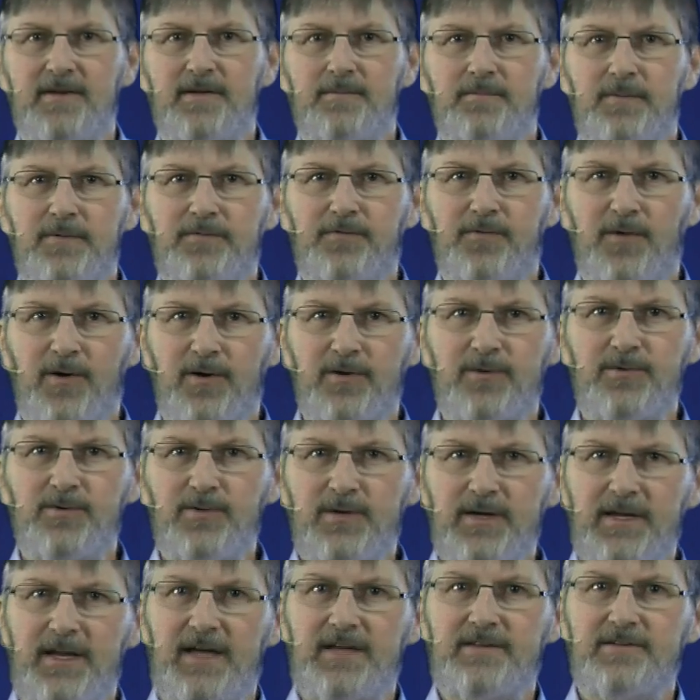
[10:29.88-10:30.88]
before you
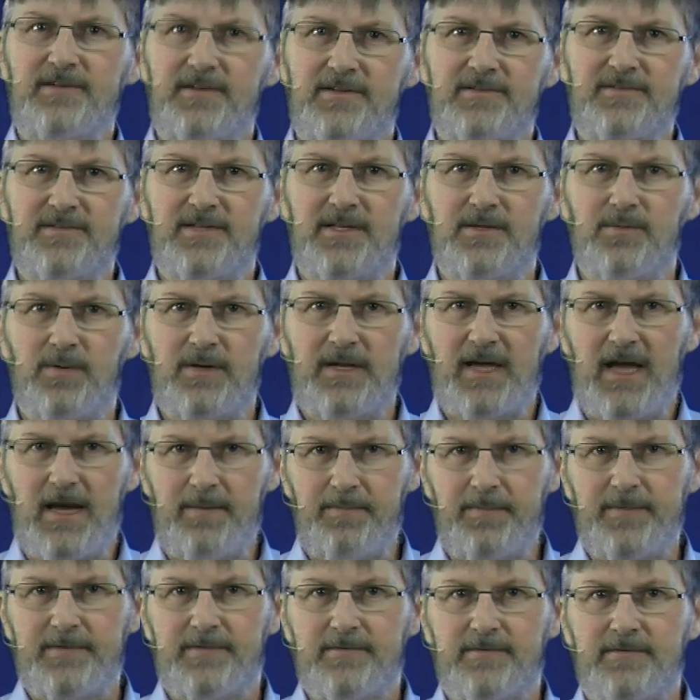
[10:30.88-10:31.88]
can actually see what
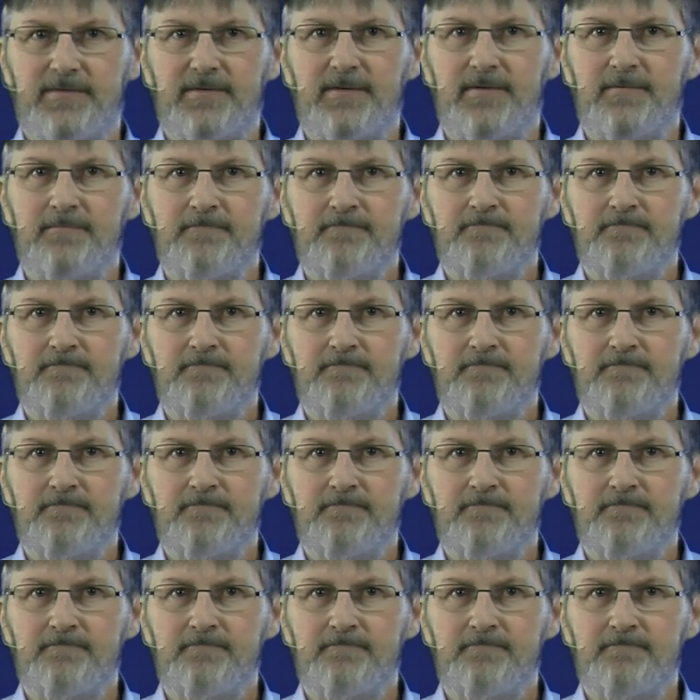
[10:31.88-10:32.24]
happens.